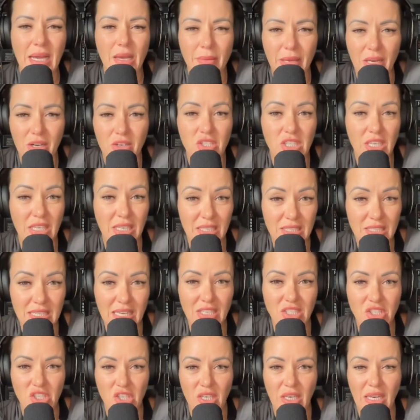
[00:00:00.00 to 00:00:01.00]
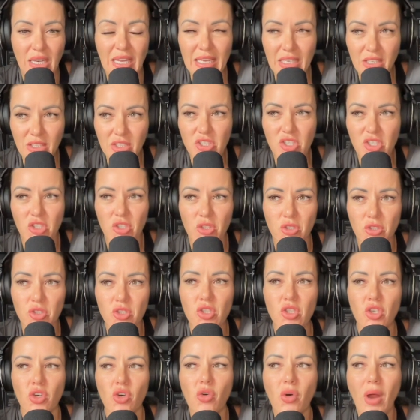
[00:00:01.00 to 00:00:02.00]
energy, and attention into
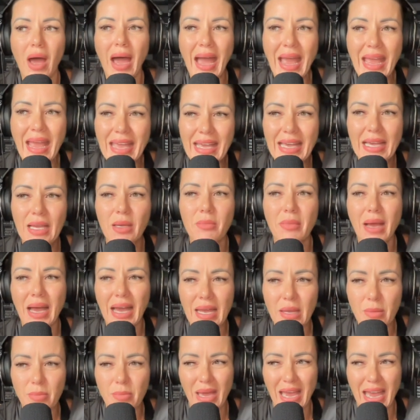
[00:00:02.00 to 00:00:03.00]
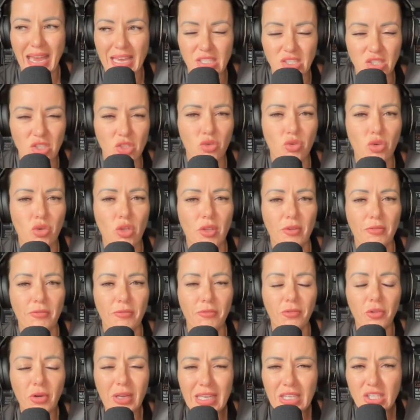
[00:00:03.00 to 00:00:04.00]
trying my best through the
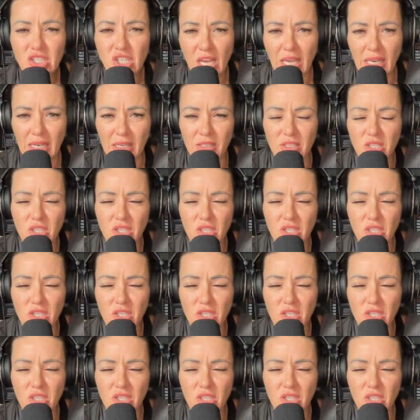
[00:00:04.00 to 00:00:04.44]
free channels,